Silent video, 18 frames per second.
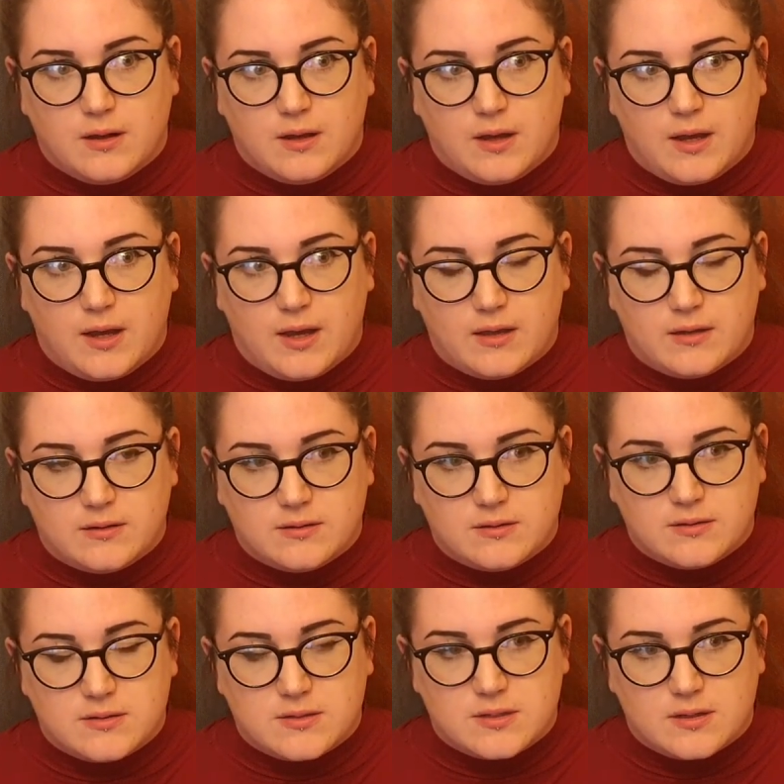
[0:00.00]

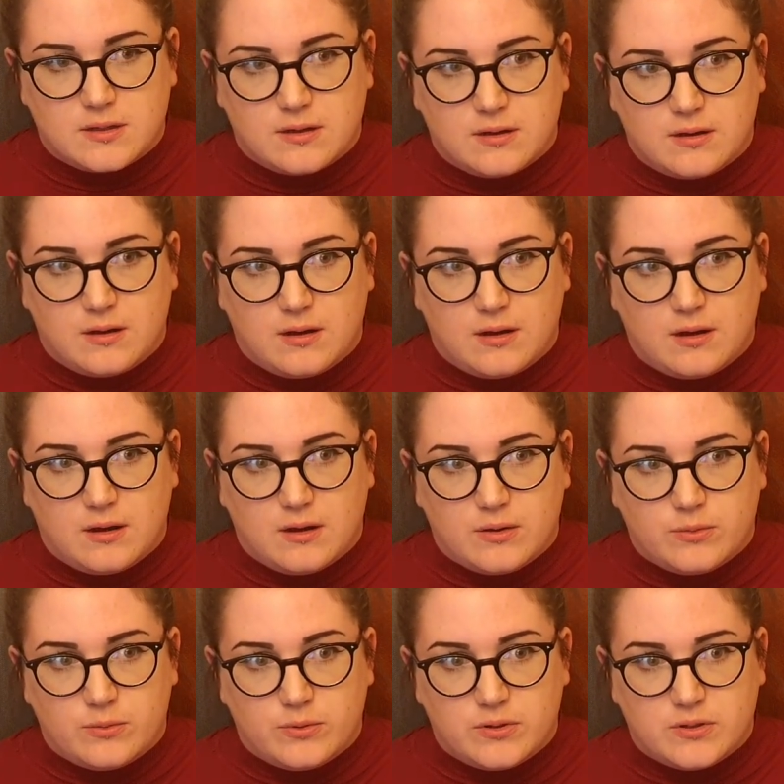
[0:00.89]
And I
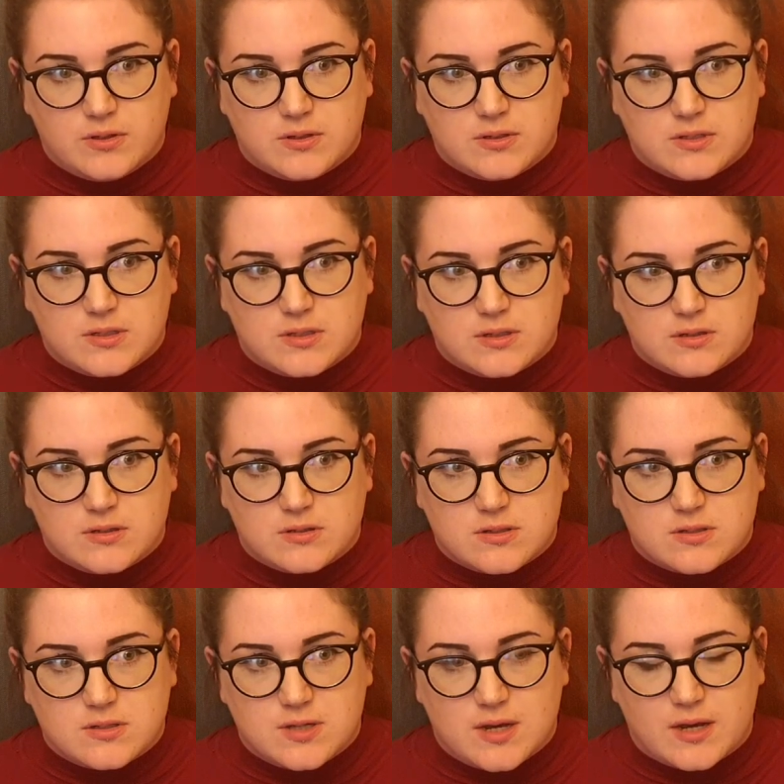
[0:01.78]
would
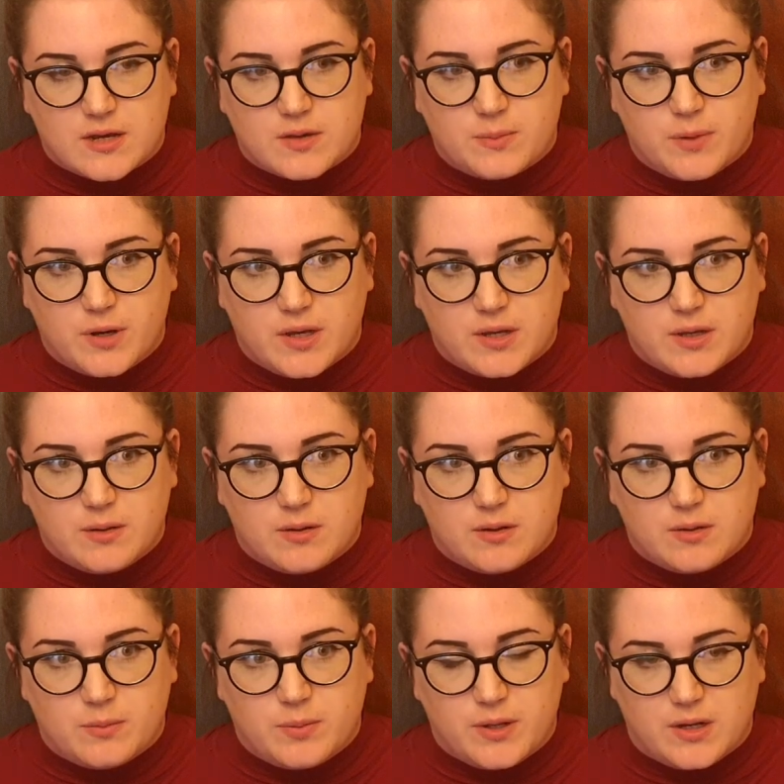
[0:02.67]
stack my
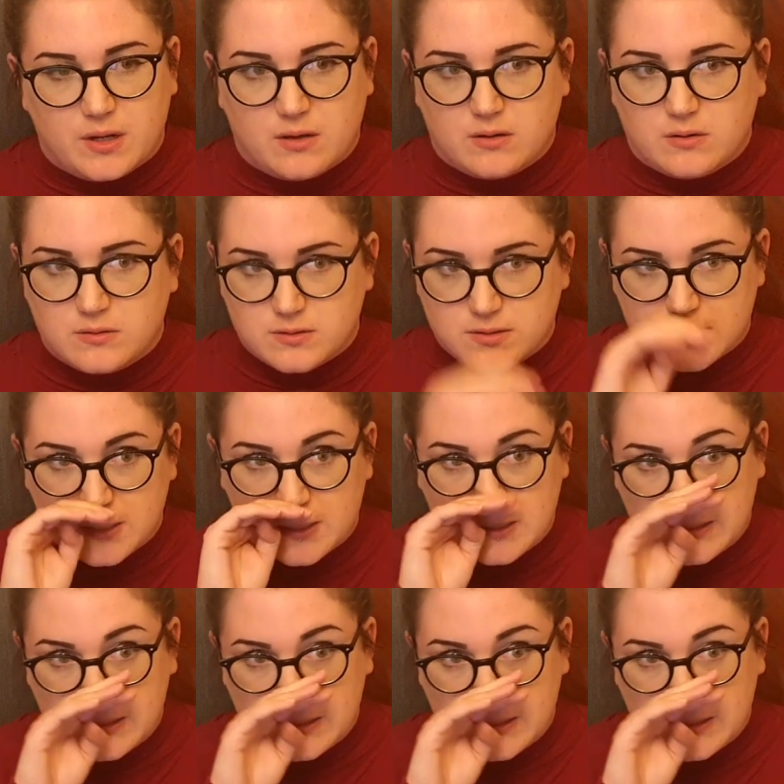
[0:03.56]
pillows